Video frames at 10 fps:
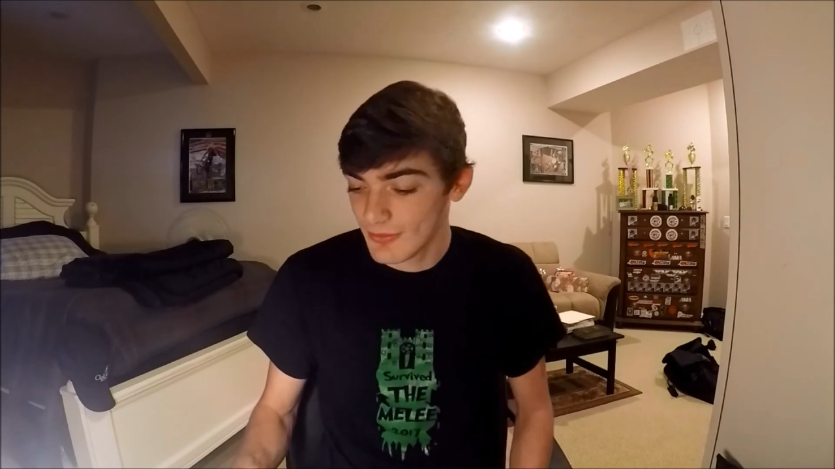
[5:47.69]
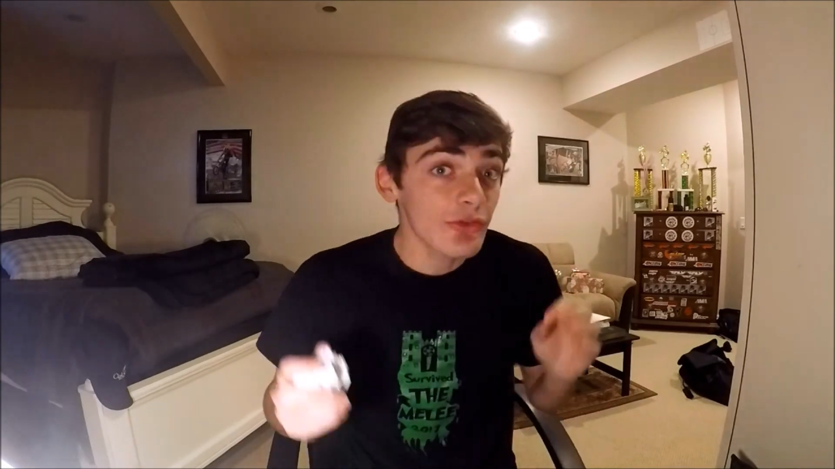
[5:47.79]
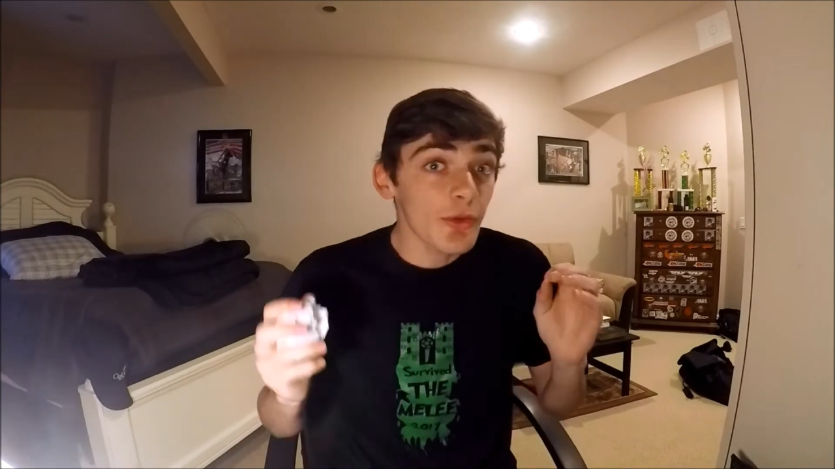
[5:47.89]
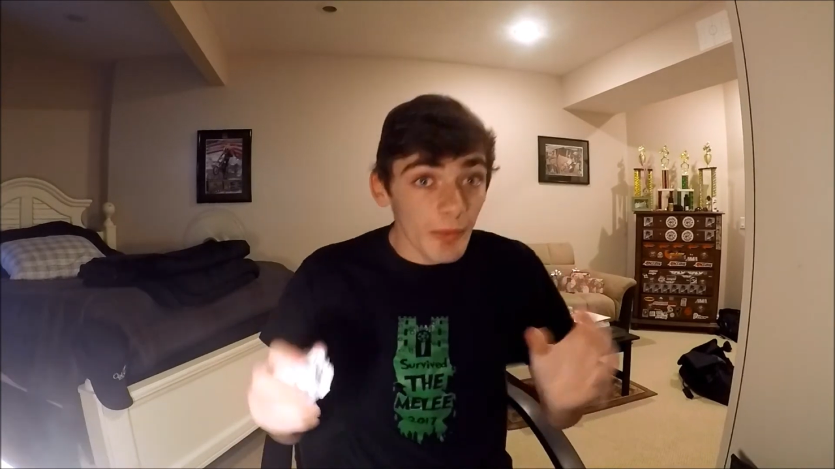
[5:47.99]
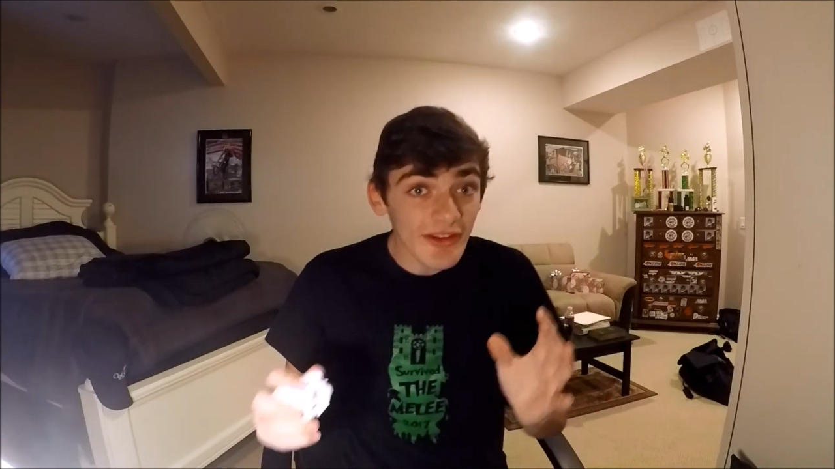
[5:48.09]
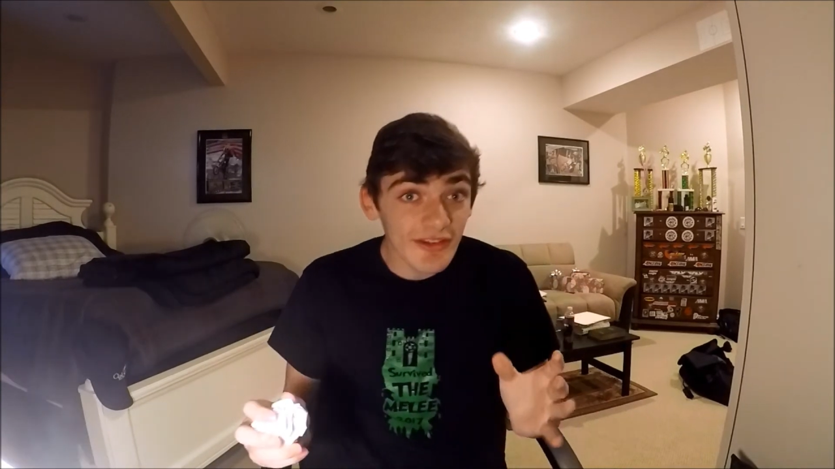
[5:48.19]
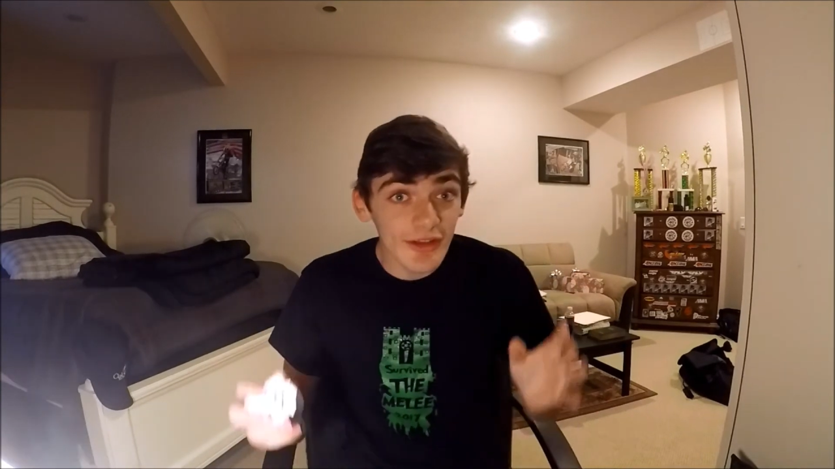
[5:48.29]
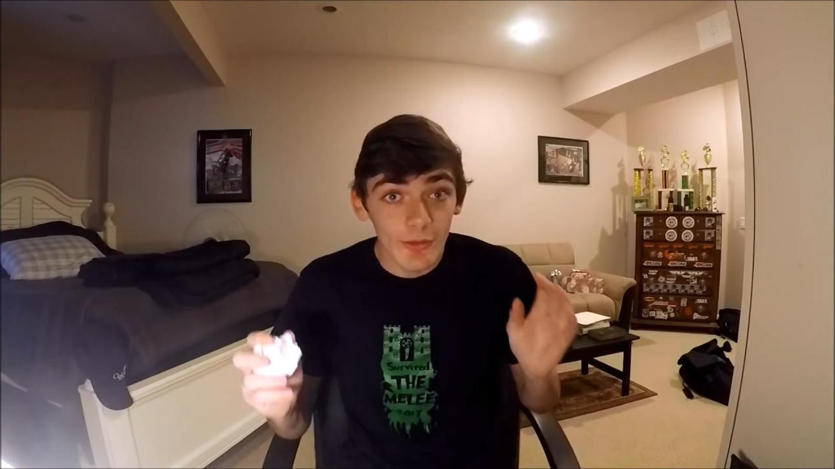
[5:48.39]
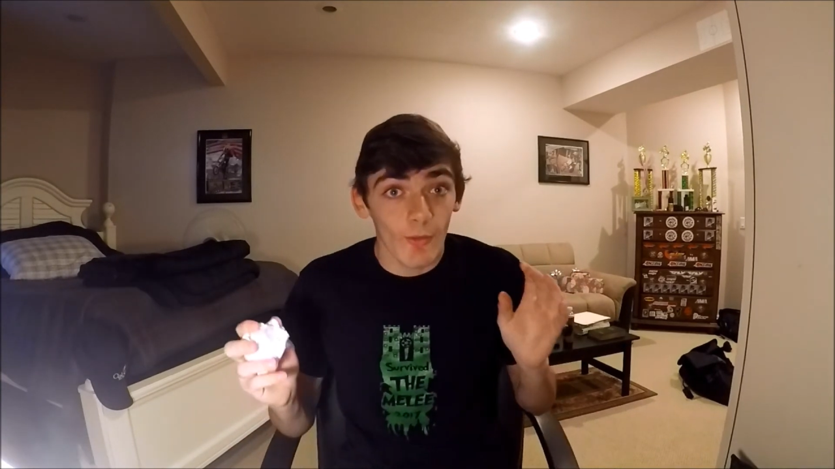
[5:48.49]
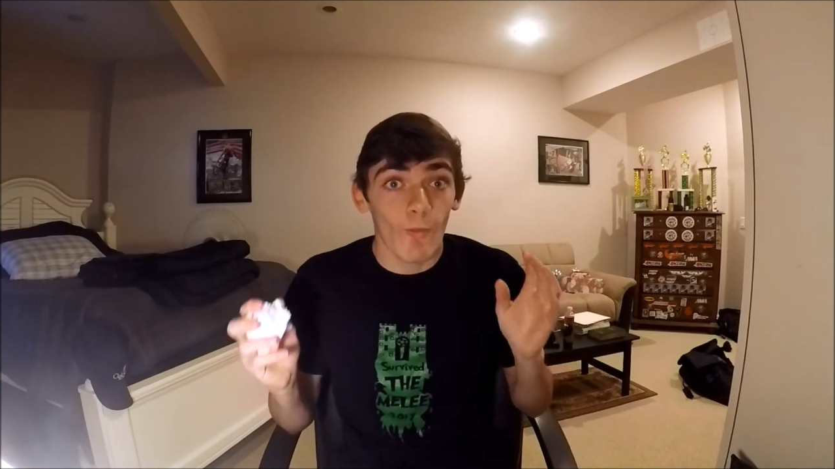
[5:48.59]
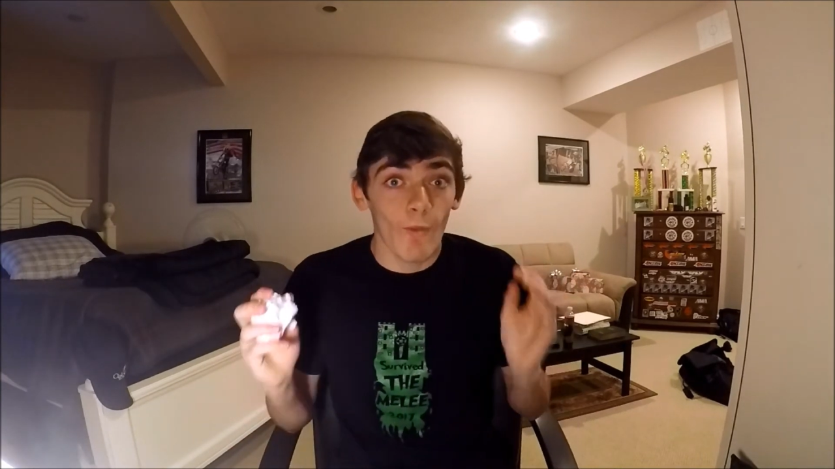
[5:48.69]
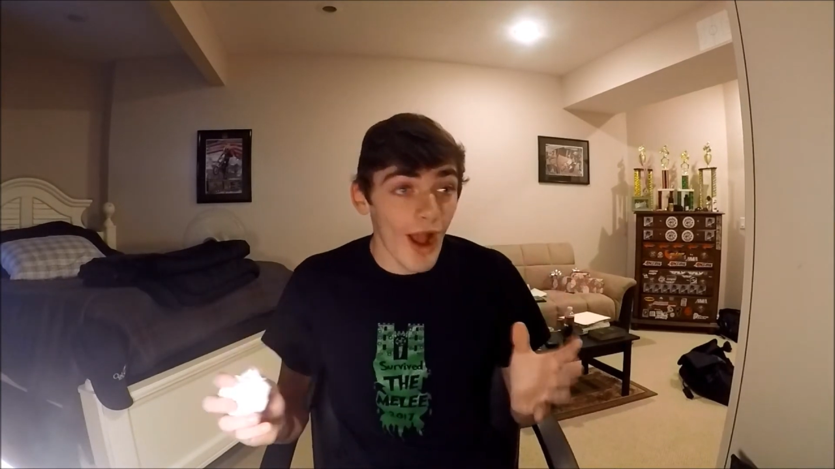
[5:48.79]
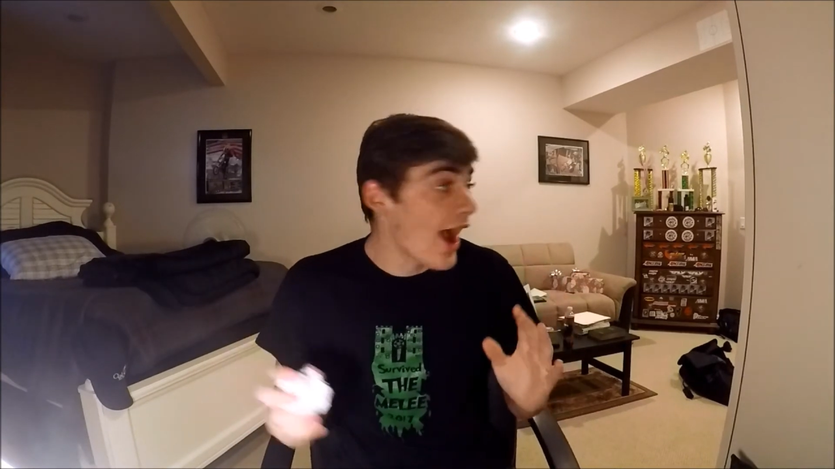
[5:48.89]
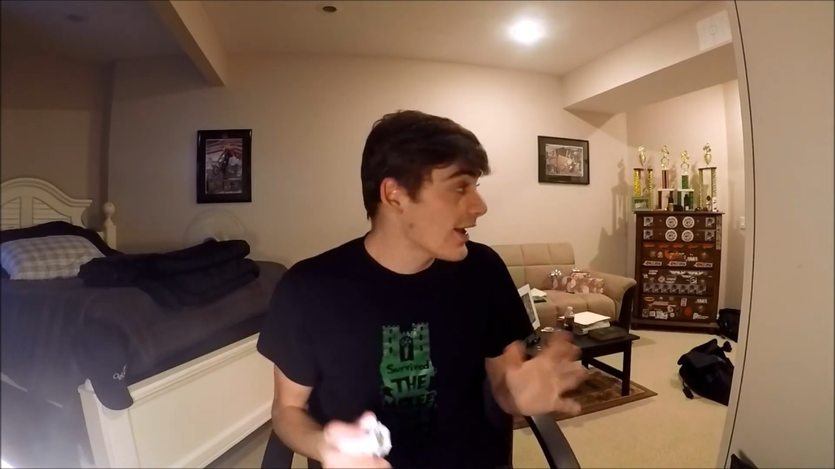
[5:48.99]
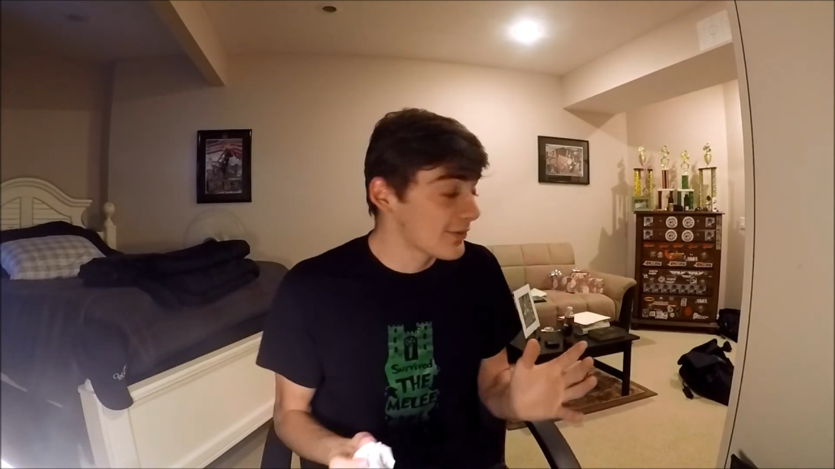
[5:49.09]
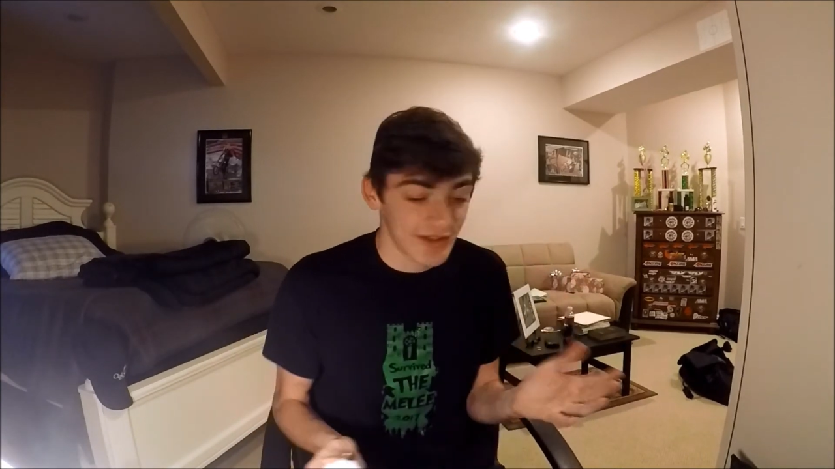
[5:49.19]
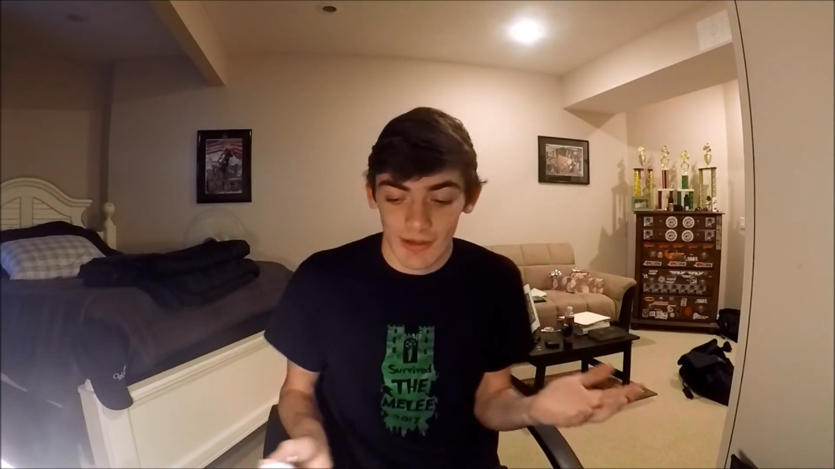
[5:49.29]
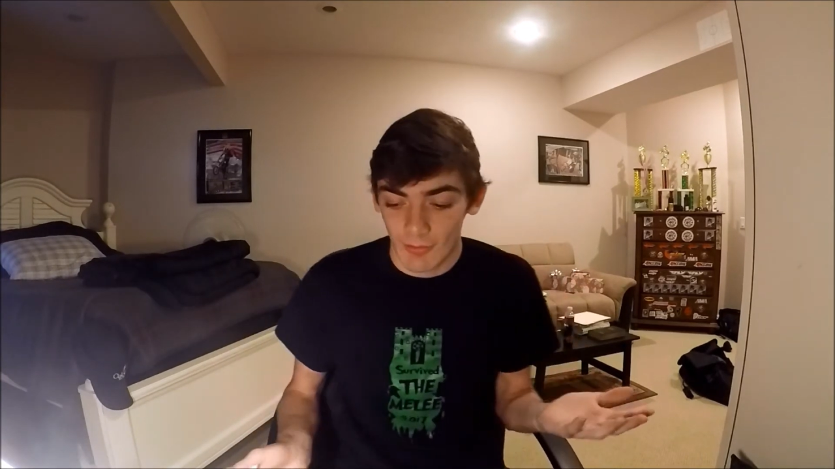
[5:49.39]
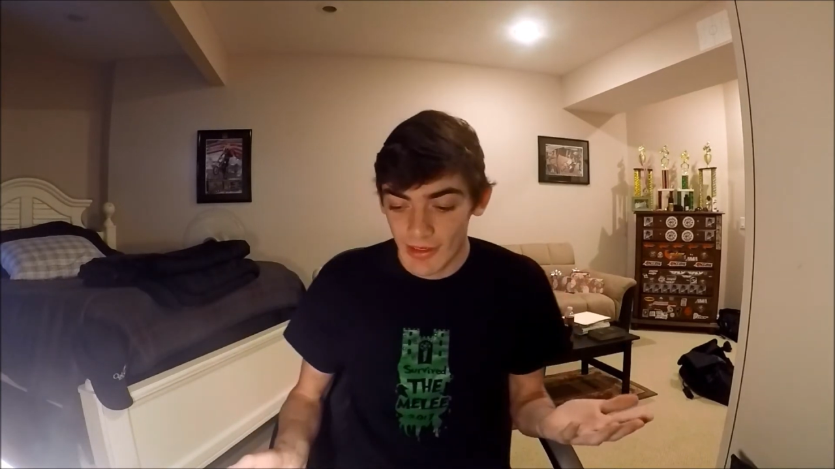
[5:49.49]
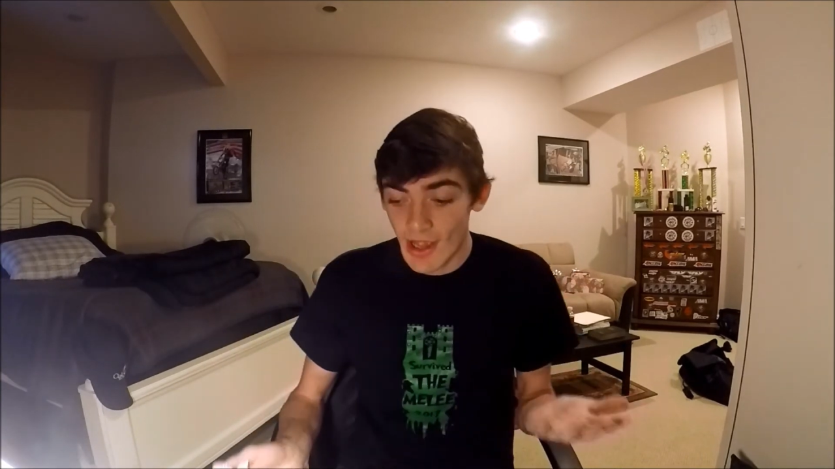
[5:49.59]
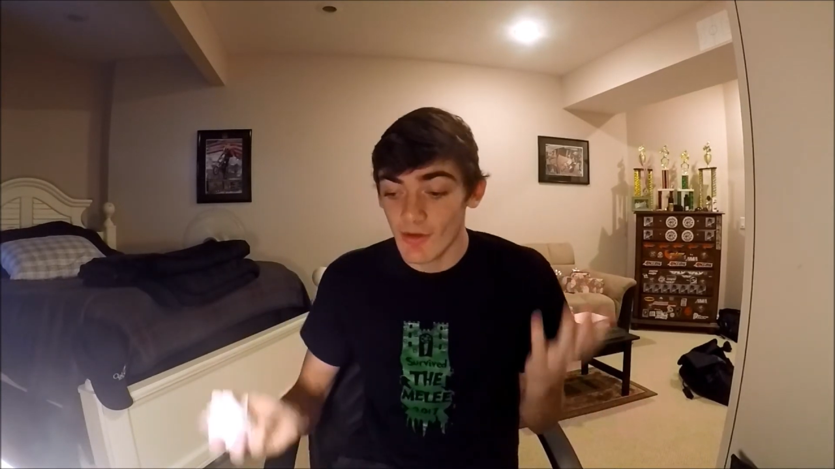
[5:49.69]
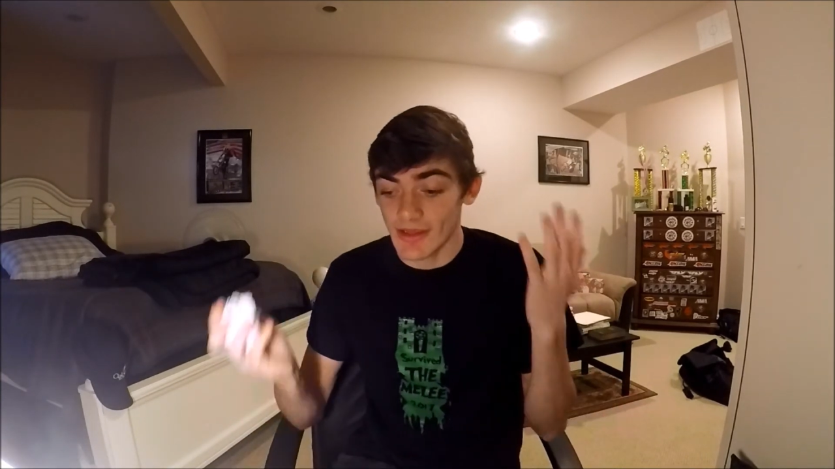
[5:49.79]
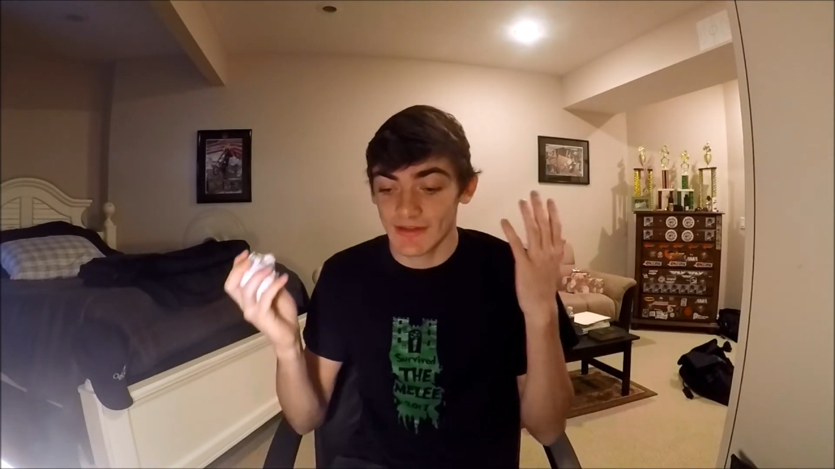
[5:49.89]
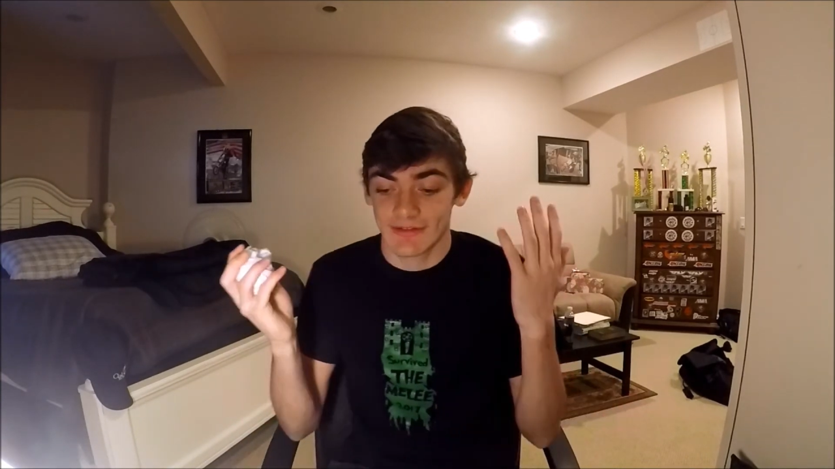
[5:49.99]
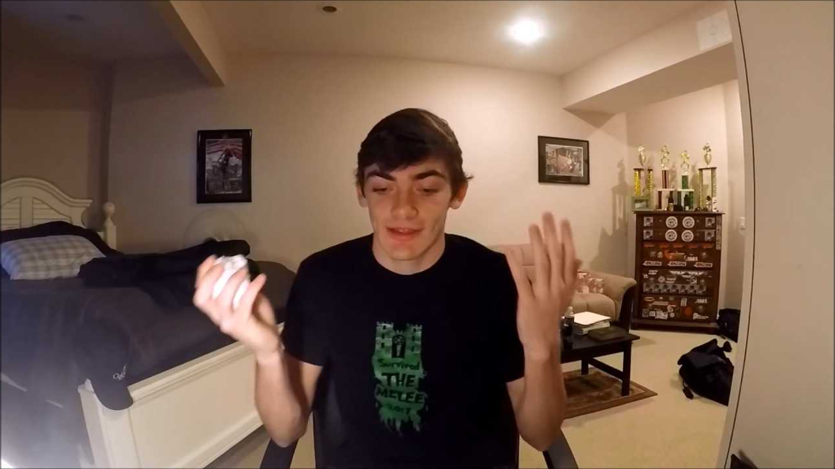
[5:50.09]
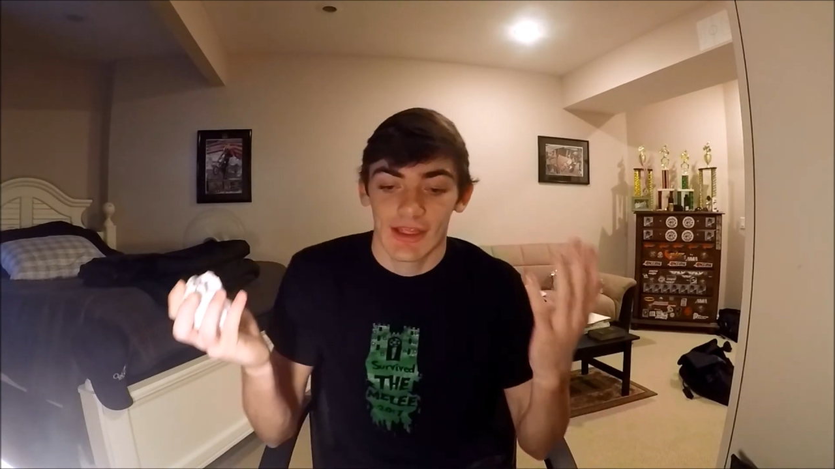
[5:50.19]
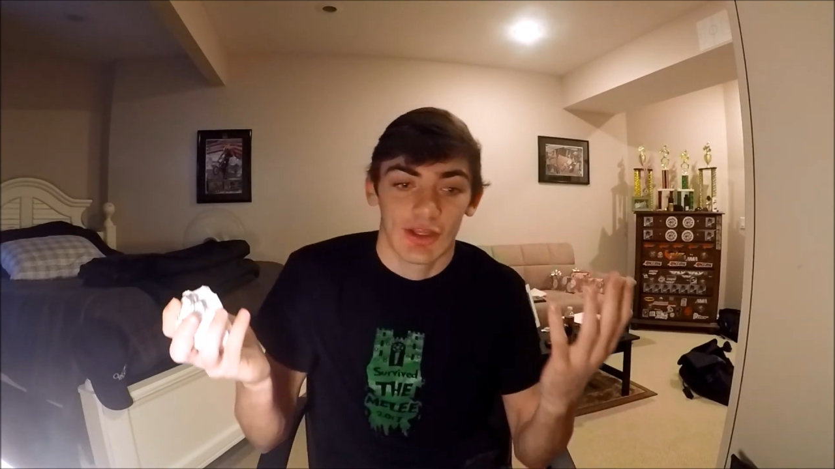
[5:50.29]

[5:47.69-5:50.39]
So basically, what I am saying right now is